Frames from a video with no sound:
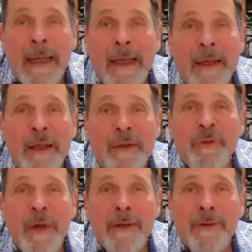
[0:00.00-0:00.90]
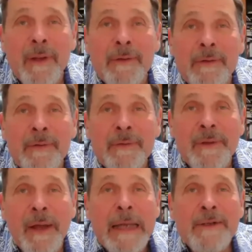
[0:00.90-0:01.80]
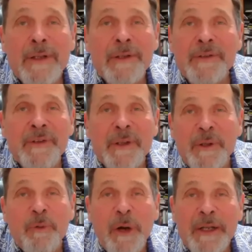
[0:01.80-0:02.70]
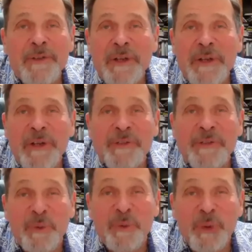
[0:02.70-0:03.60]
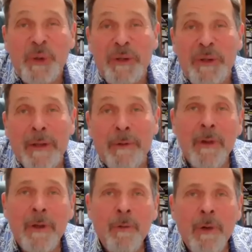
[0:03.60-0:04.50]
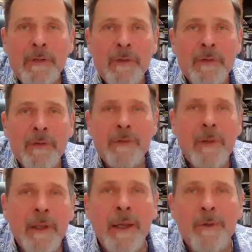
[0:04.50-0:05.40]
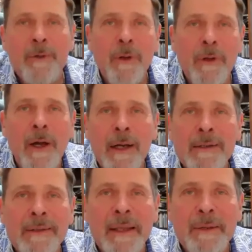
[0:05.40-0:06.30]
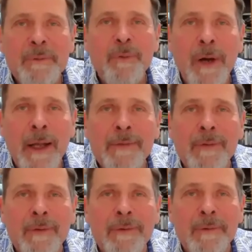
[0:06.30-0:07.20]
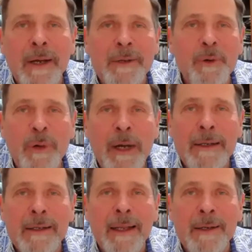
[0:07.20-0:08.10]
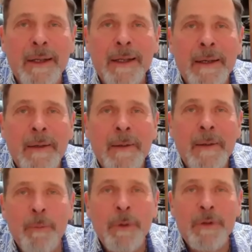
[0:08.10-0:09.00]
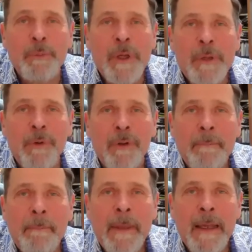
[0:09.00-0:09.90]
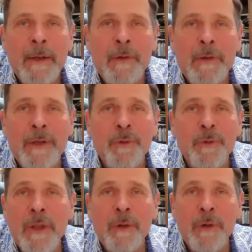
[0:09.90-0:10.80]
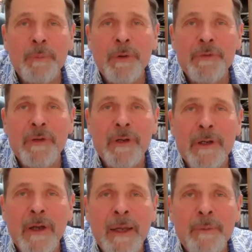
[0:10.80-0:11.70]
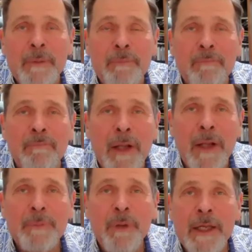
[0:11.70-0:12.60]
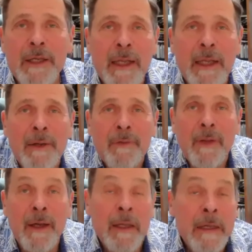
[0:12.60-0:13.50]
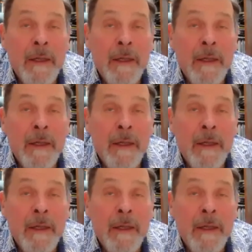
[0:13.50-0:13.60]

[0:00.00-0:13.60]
in fact, just idealistically want to change the world. They don't want to just go along, they want to uh, go out and help other people. And uh, doing that one person at a time and multiplying it out, uh,